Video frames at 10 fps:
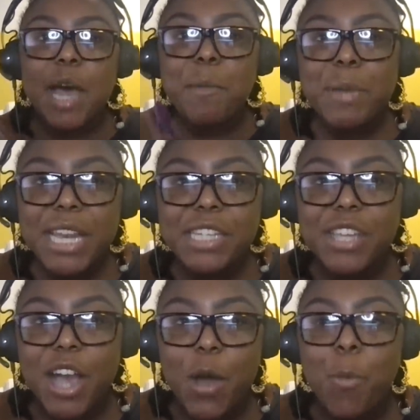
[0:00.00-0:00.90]
companies
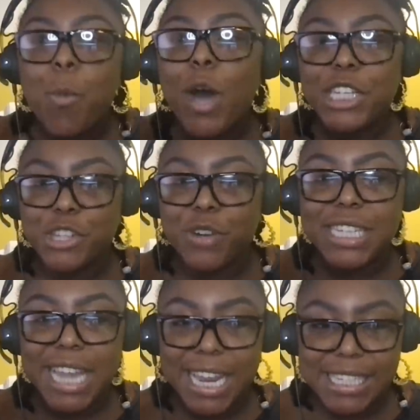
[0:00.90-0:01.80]
want to
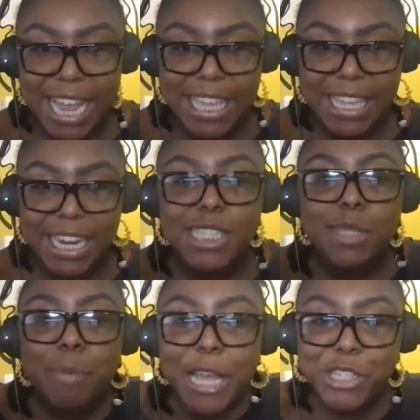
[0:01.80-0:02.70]
retain talent,
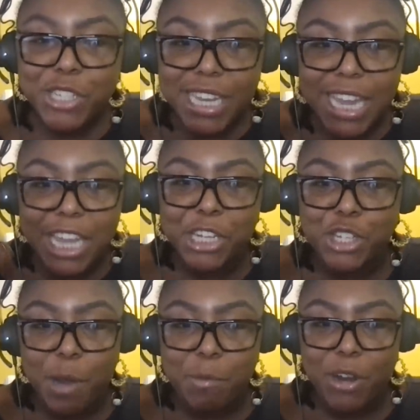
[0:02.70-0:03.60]
especially in a
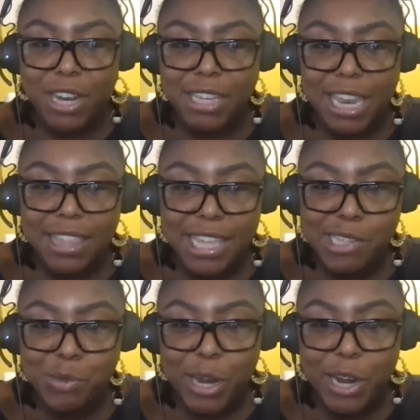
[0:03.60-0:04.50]
job market like
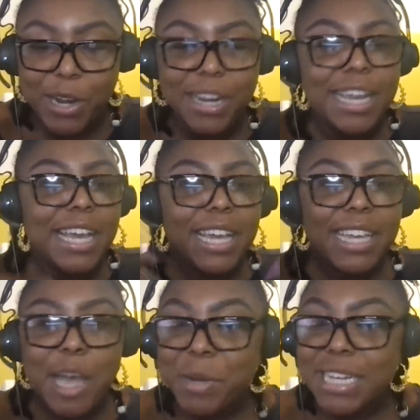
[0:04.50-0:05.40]
this where
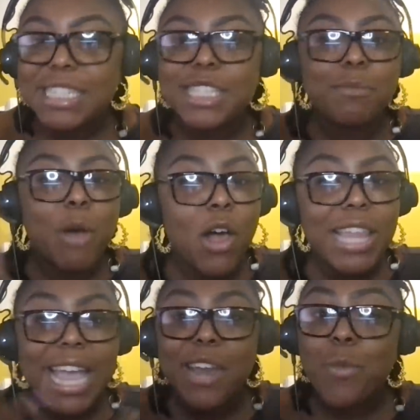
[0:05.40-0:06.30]
yeah. companies Ooh,
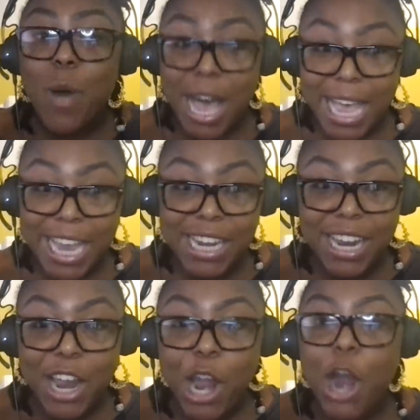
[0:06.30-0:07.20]
small and wide
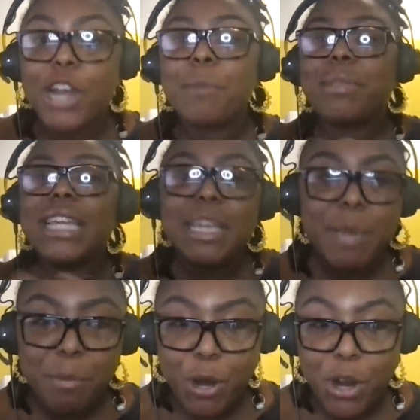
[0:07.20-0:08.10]
point. are completely
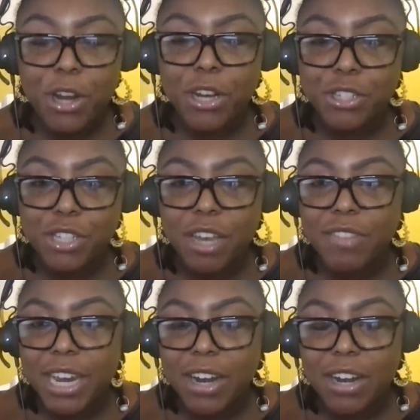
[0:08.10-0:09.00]
being purged
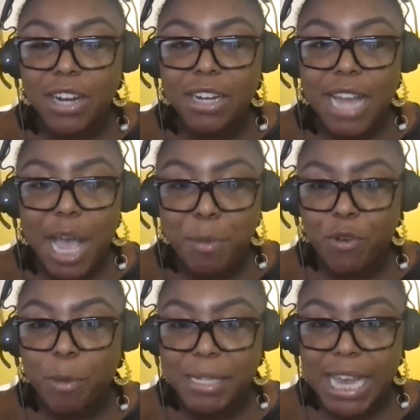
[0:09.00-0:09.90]
of their high
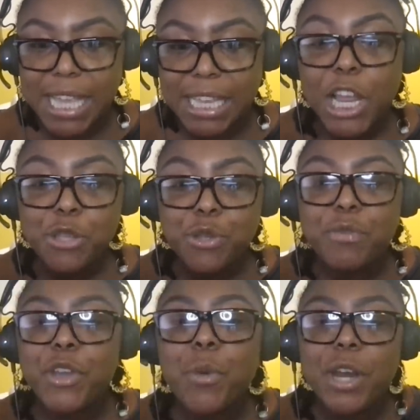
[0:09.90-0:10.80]
performing talent. So
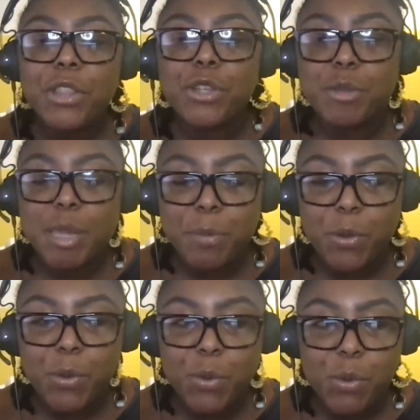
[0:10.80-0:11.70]
if you're one of those
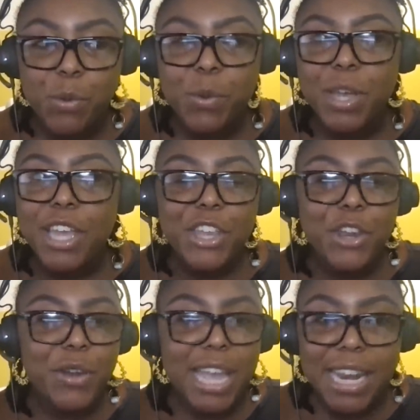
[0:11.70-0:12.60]
people who
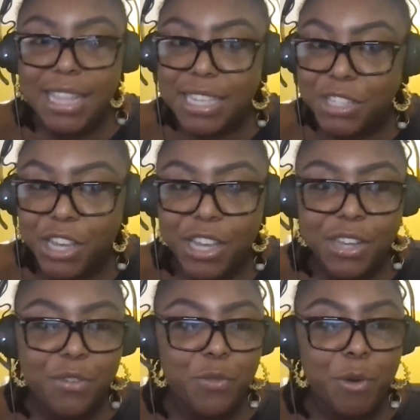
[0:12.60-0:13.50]
you're getting these
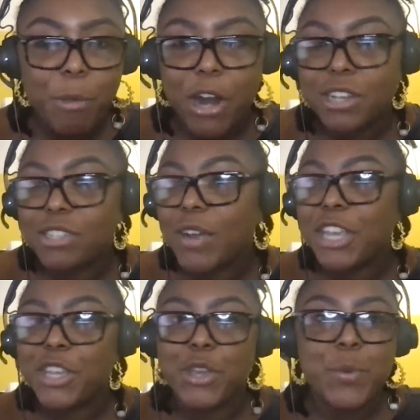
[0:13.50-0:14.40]
good remarks,
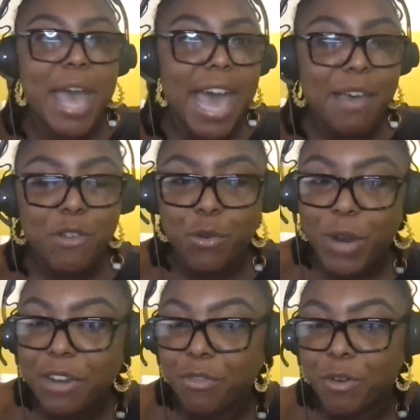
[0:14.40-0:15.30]
right? You have
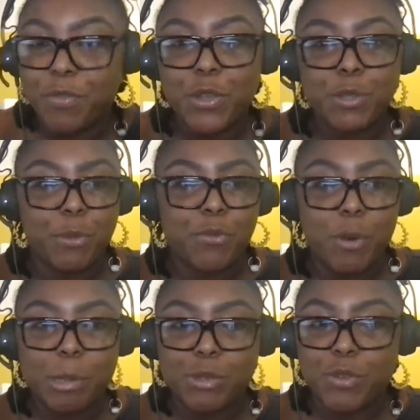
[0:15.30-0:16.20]
great reviews,
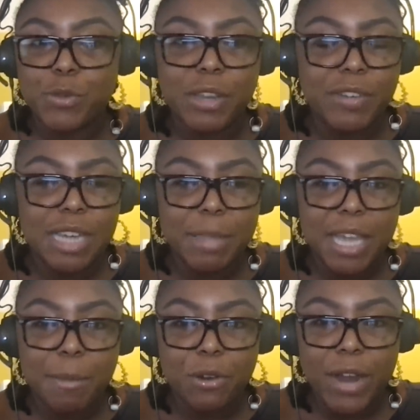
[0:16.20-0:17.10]
performance reviews every time they
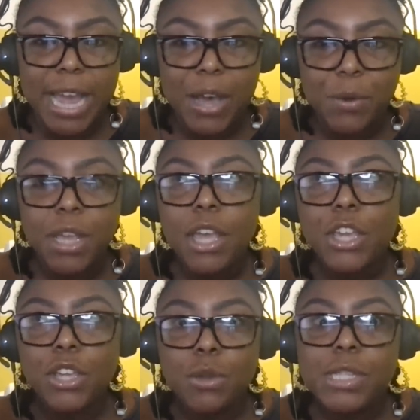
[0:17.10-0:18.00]
come around.
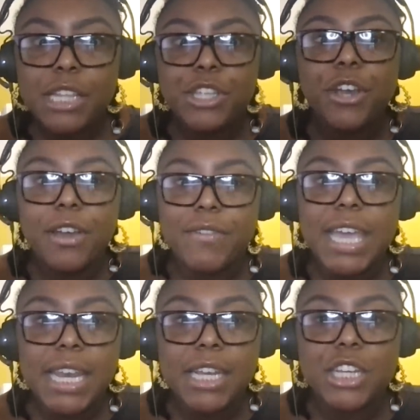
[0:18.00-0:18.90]
Use that to your
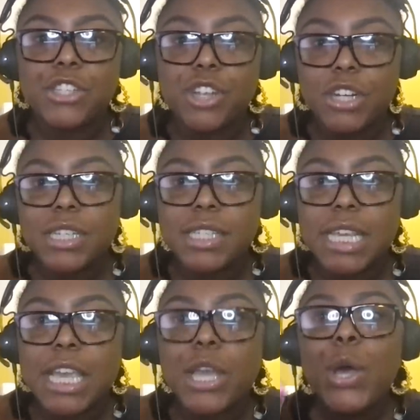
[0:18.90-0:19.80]
advantage and start to
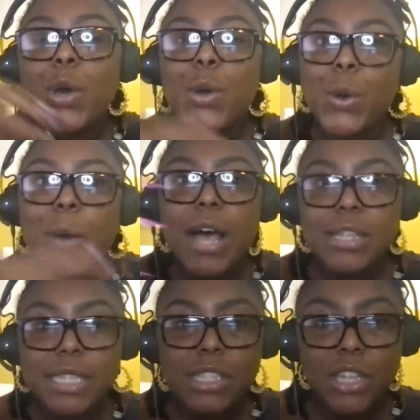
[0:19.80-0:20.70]
see who
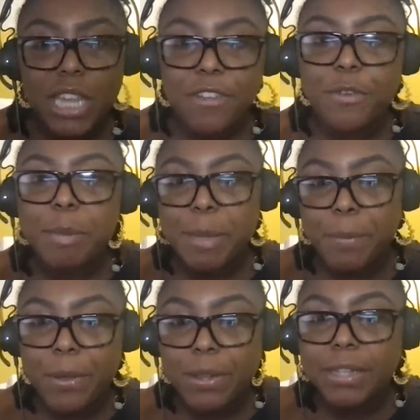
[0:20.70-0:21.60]
else is looking for
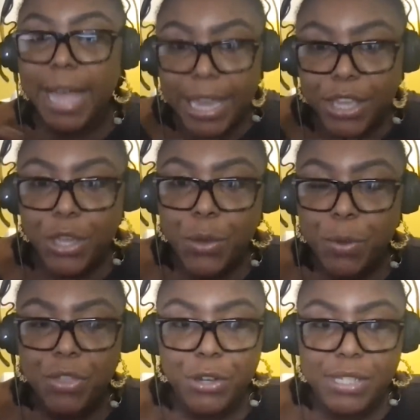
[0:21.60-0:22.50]
people like you
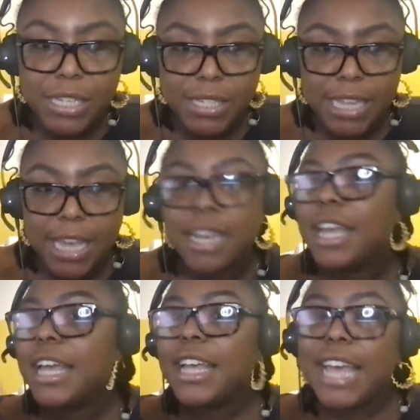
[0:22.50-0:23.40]
with your skill set